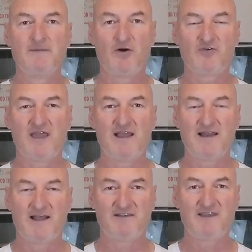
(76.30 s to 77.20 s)
okay,
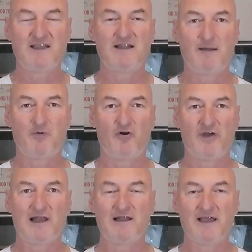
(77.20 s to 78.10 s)
let's heat up
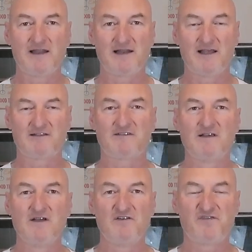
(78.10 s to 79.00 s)
oil and let's
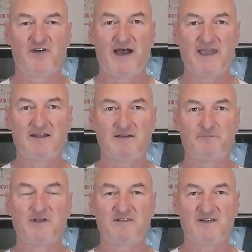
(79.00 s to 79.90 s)
fry the
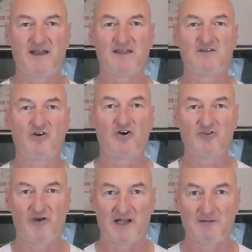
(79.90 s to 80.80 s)
pizza in the
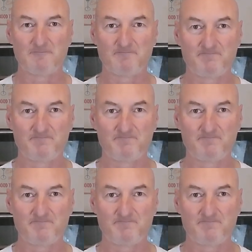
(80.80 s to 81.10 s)
hot oil.